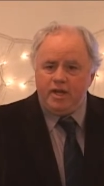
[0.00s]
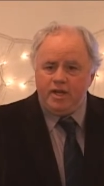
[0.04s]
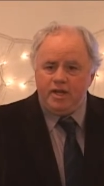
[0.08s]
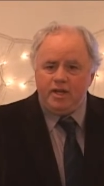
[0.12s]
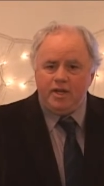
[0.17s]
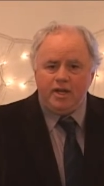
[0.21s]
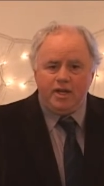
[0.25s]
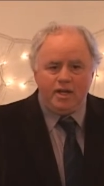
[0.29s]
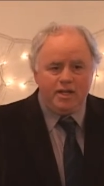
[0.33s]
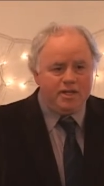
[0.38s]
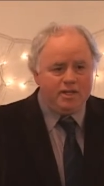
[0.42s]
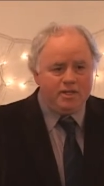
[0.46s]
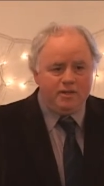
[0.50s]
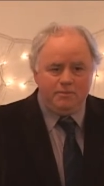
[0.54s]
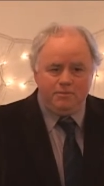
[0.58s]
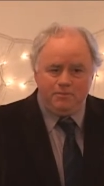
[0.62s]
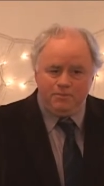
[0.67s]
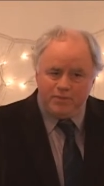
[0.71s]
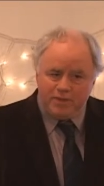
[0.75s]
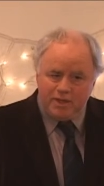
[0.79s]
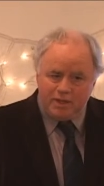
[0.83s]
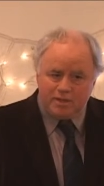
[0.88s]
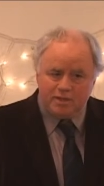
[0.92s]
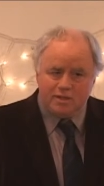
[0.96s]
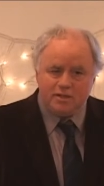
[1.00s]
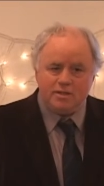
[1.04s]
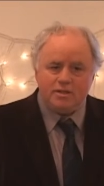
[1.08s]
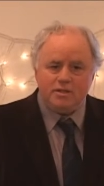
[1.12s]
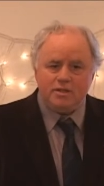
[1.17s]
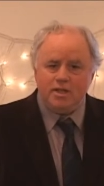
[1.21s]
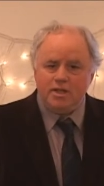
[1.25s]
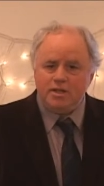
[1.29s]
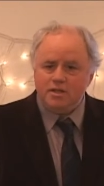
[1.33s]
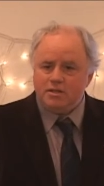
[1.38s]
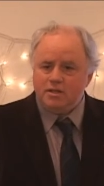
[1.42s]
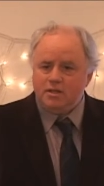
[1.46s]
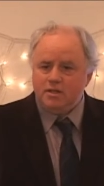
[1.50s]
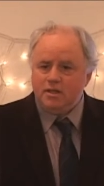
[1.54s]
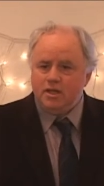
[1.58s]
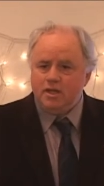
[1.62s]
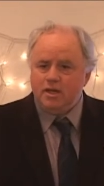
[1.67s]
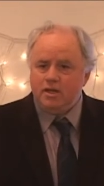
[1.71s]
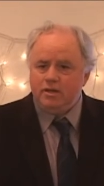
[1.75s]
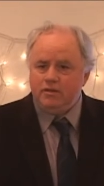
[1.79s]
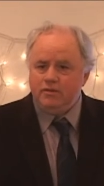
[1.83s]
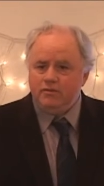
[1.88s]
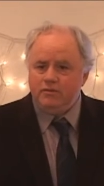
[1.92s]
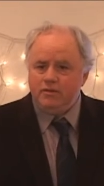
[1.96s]
I, I it takes a
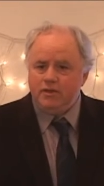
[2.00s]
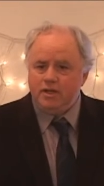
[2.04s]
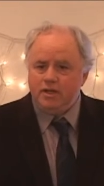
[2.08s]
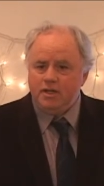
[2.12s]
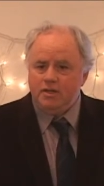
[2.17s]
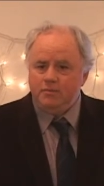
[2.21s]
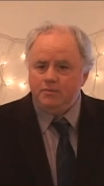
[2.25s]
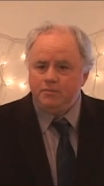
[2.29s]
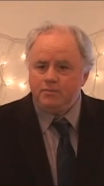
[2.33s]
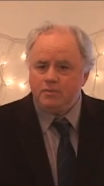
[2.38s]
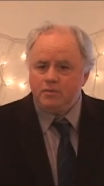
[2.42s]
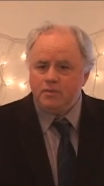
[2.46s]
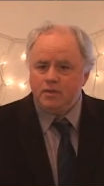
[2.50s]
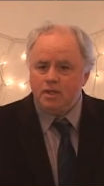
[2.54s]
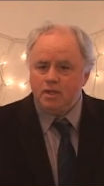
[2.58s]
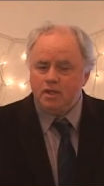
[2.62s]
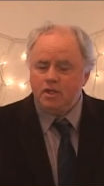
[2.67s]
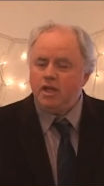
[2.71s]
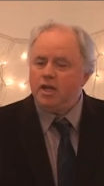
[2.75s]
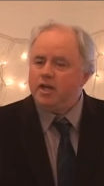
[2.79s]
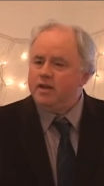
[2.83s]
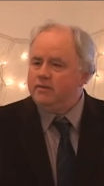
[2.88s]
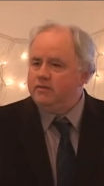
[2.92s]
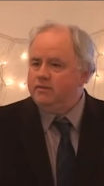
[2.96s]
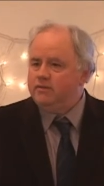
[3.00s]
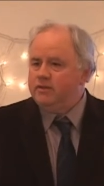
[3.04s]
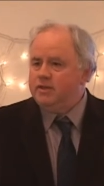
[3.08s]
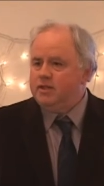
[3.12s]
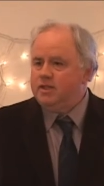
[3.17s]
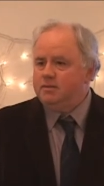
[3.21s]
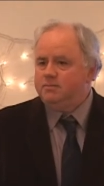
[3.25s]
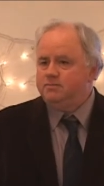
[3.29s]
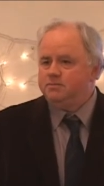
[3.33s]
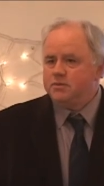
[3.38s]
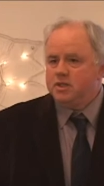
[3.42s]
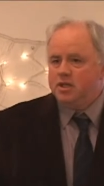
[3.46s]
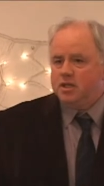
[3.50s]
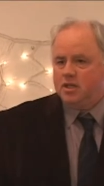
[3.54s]
lot of, uh, a lot of uh,